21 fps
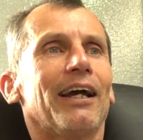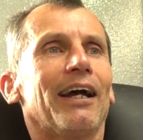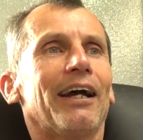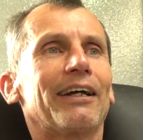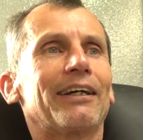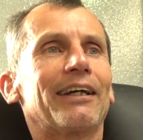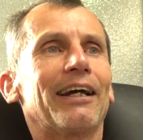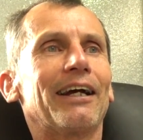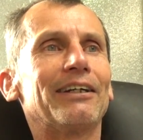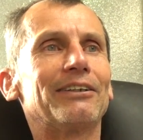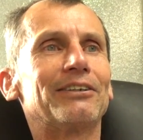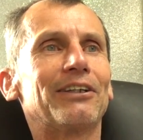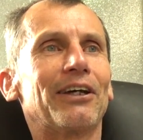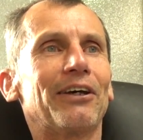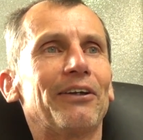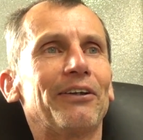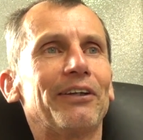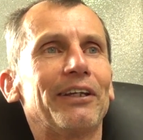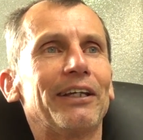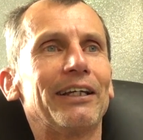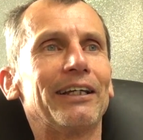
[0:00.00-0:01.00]
Okay,
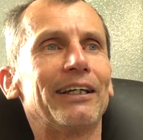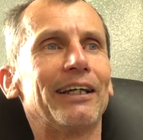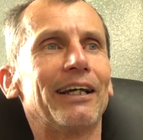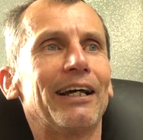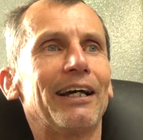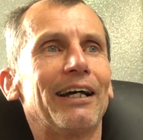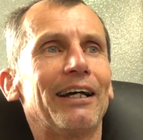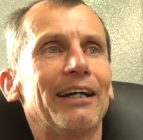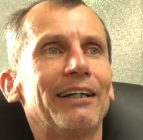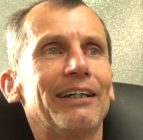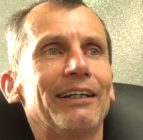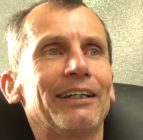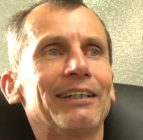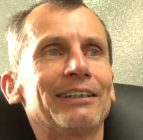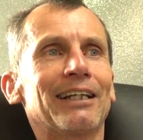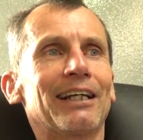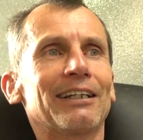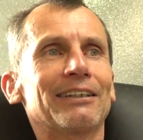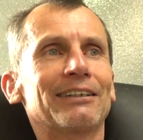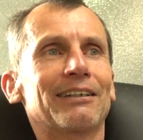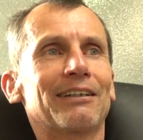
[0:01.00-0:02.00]
so
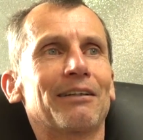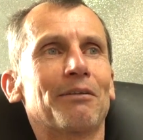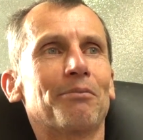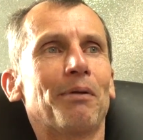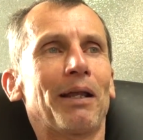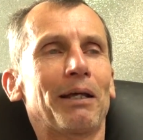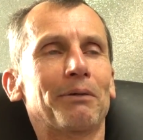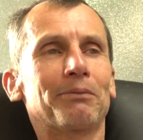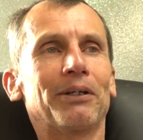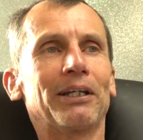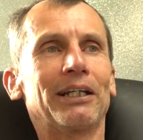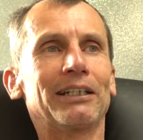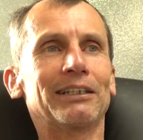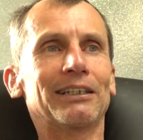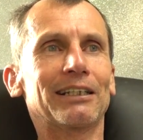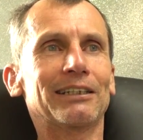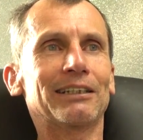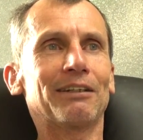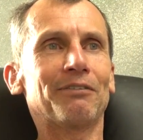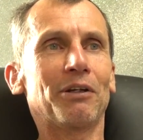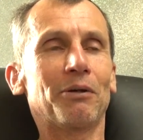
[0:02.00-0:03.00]
the Blackbird
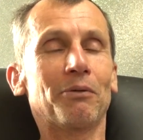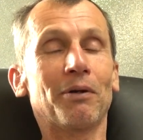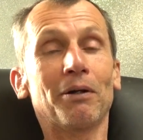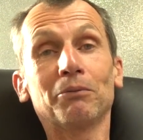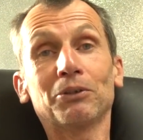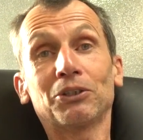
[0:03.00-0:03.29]
SR-71,